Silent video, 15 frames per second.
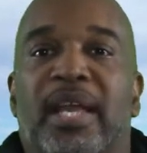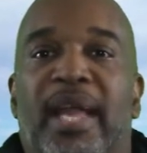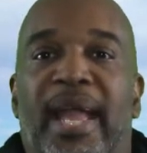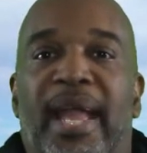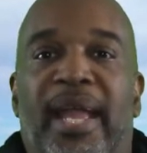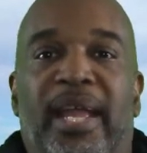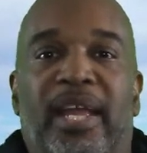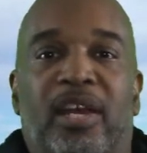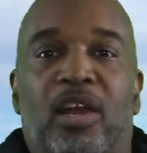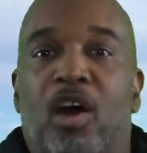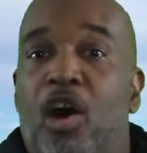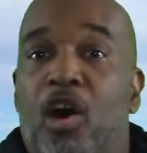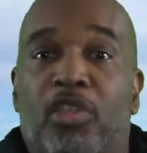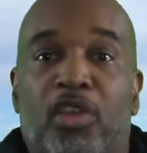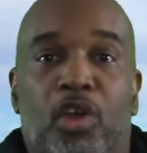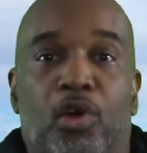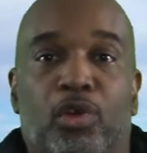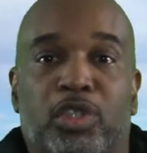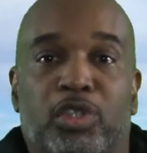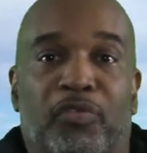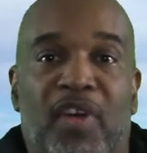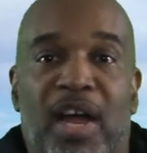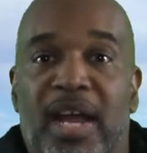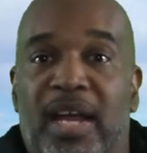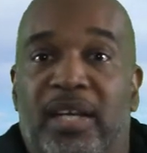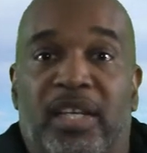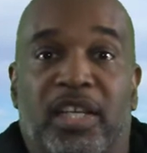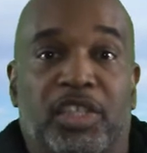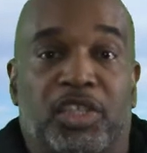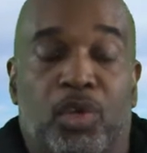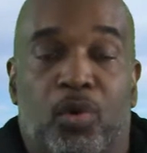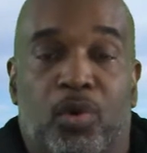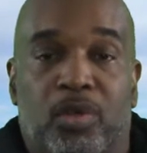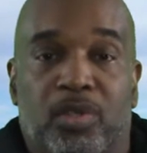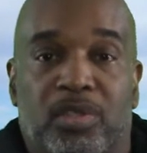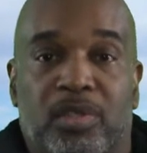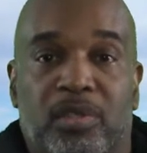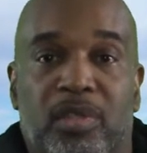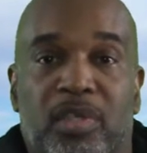and all the gold you find is yours.